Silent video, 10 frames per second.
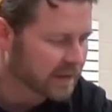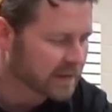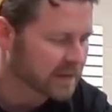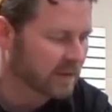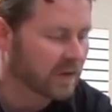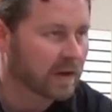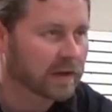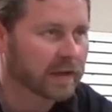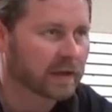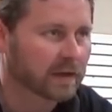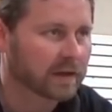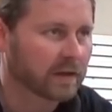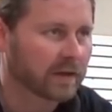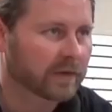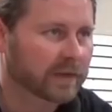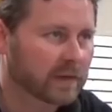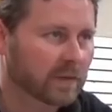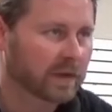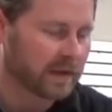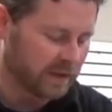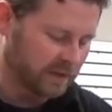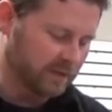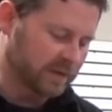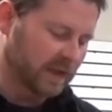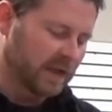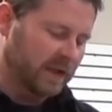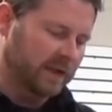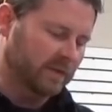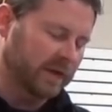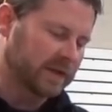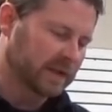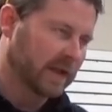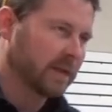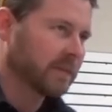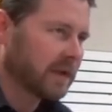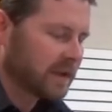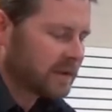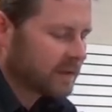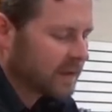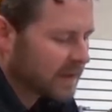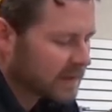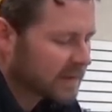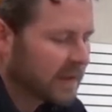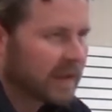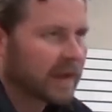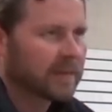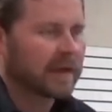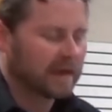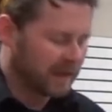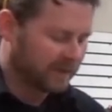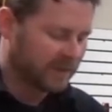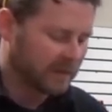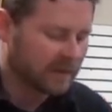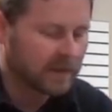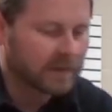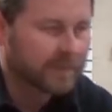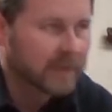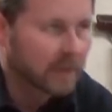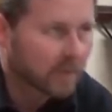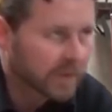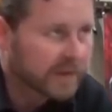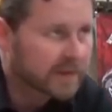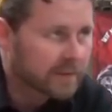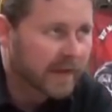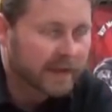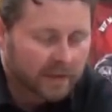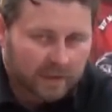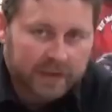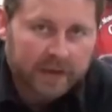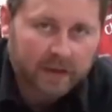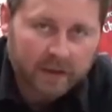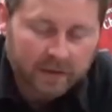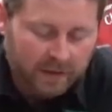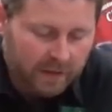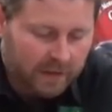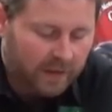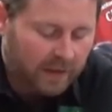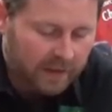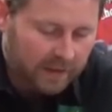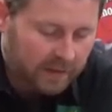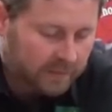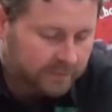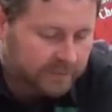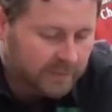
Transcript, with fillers: and so on here, you know, everything we're going to use. And the reason I'm going to do this, I'm not going to have you, you know, read the manual here, uh,